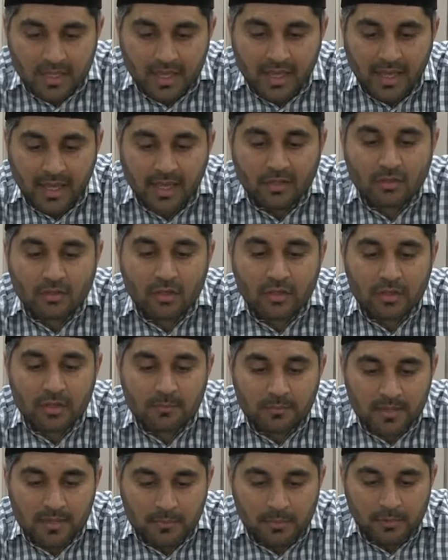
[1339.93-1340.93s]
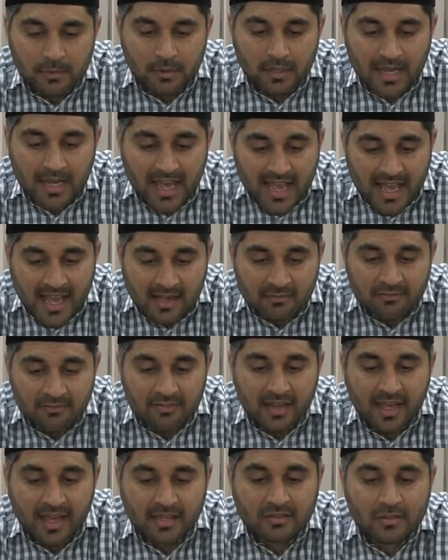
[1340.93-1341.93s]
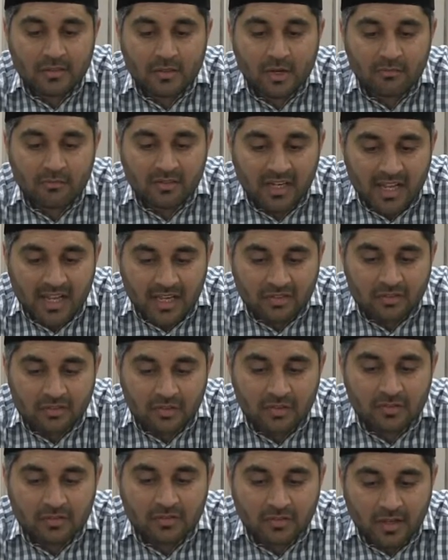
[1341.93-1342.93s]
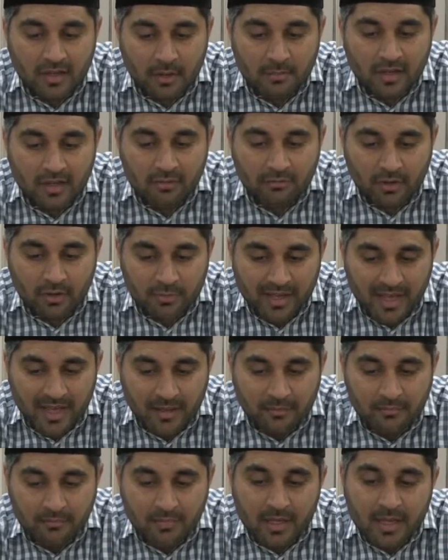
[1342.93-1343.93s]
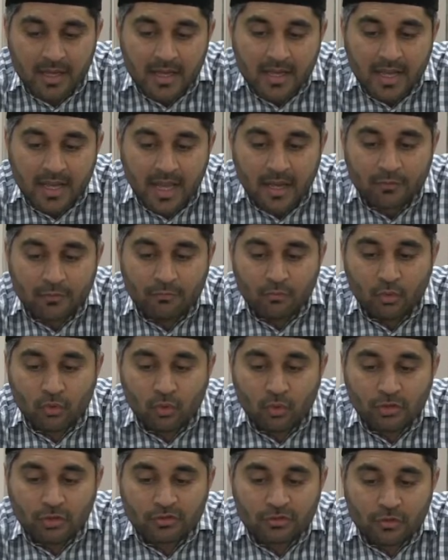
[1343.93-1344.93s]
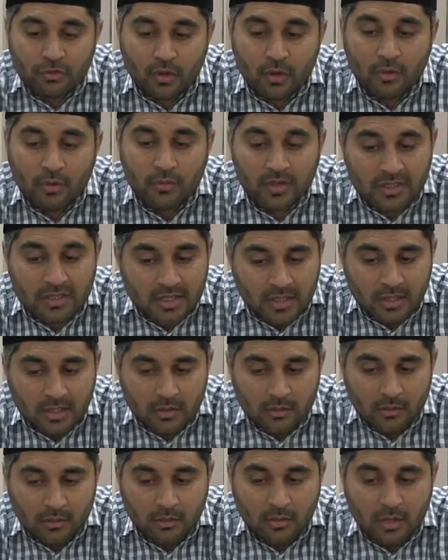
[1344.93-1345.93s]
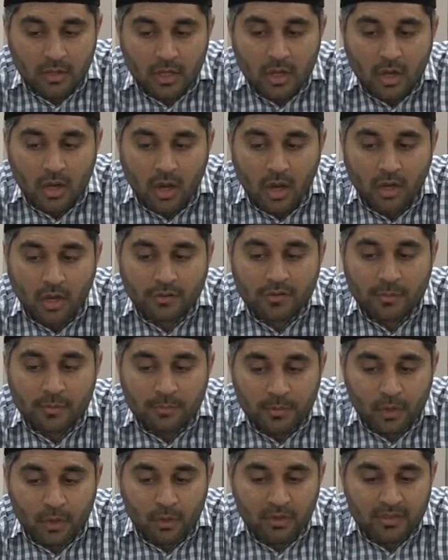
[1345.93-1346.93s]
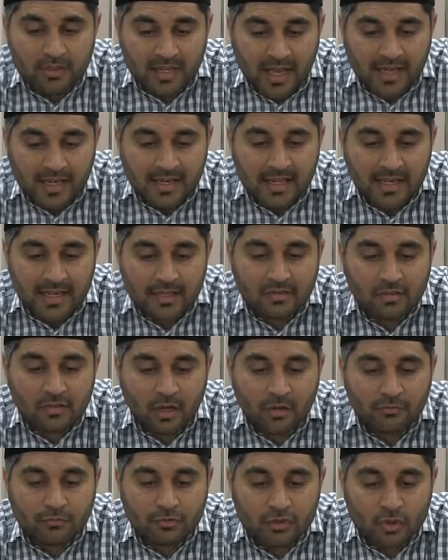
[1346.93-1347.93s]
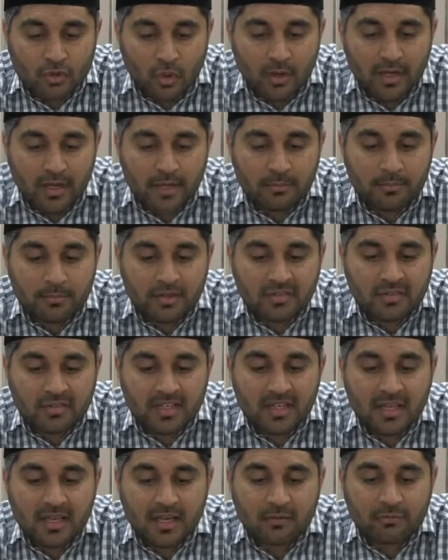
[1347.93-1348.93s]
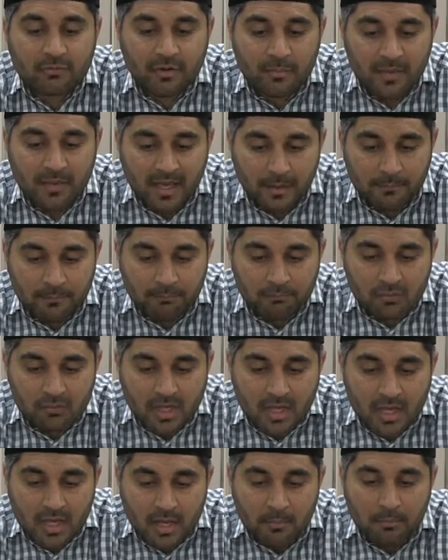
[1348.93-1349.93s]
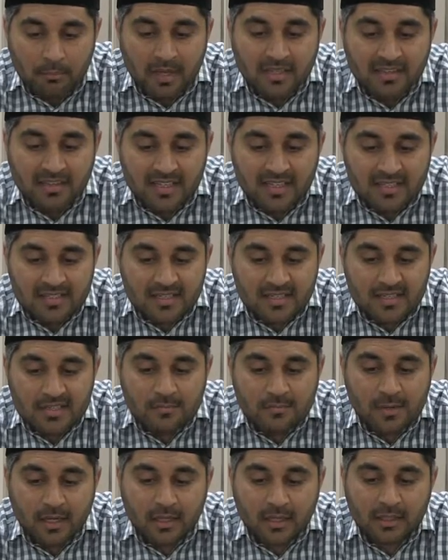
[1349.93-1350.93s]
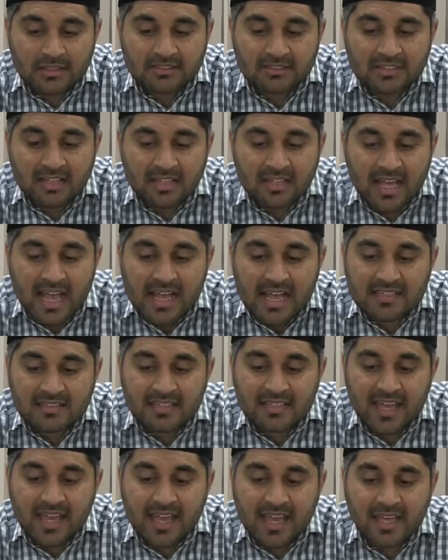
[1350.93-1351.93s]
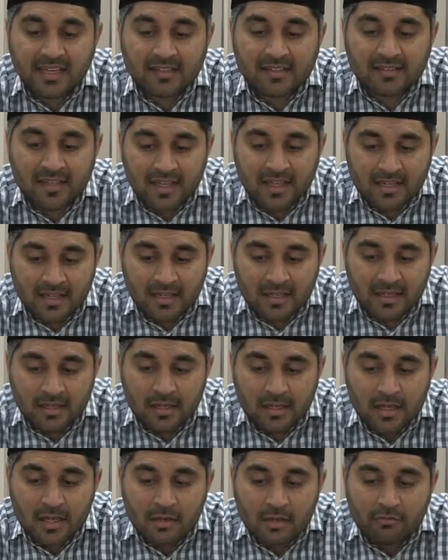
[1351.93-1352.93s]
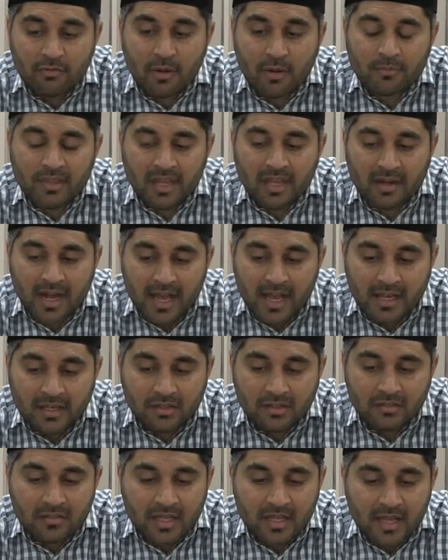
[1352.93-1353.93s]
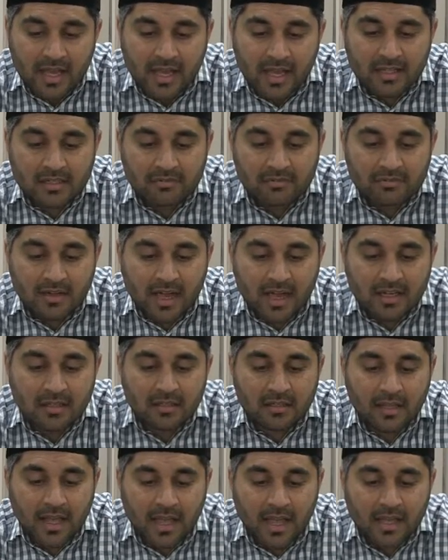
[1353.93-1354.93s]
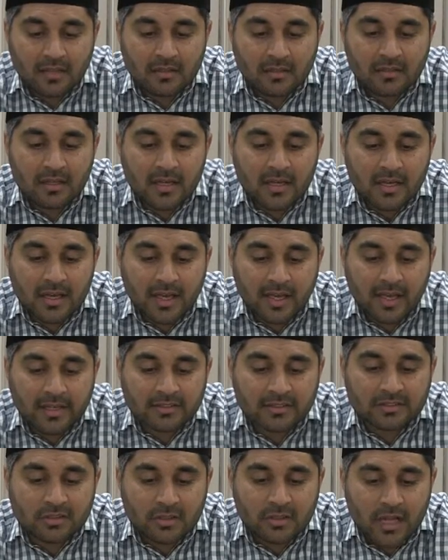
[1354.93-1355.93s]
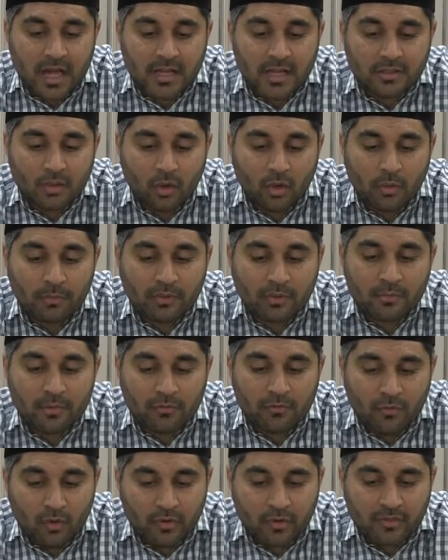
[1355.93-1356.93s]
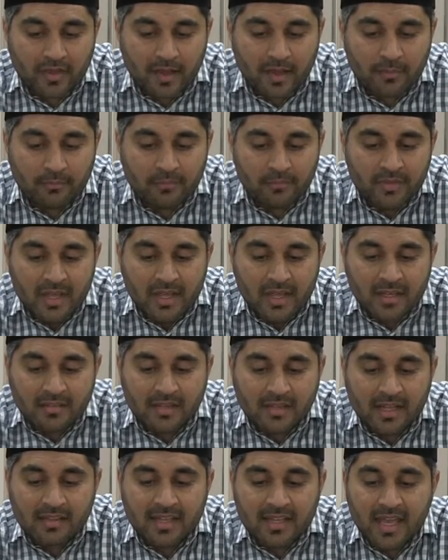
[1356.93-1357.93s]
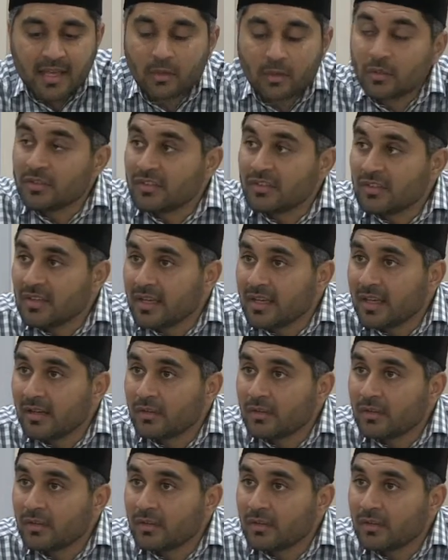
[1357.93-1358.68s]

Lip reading: Ignorant people laugh at the revelations coming from him, and fools throw ridicule on the pure tidings of joy proceeding from him. But this is because the last day is hidden from their eyes, and the final end is not open before them that they could see it.